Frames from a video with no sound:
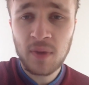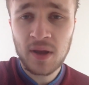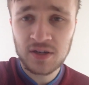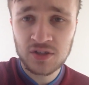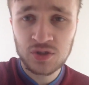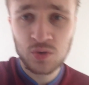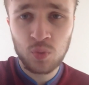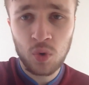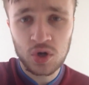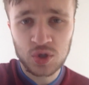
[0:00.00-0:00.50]

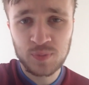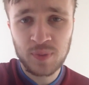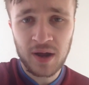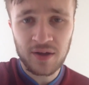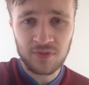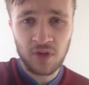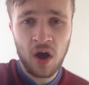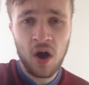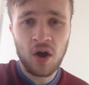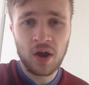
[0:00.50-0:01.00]
manage to watch
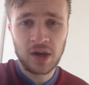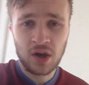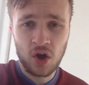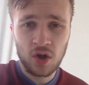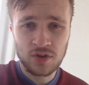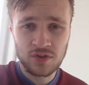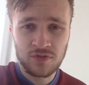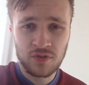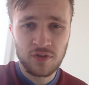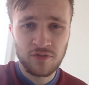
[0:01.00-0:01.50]
back the
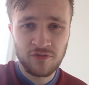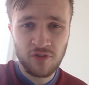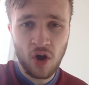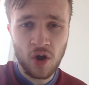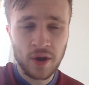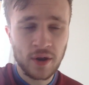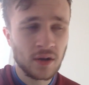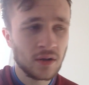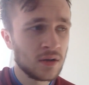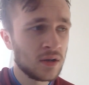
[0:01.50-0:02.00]
highlights for the
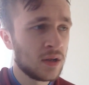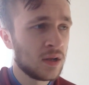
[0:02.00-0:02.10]
fight.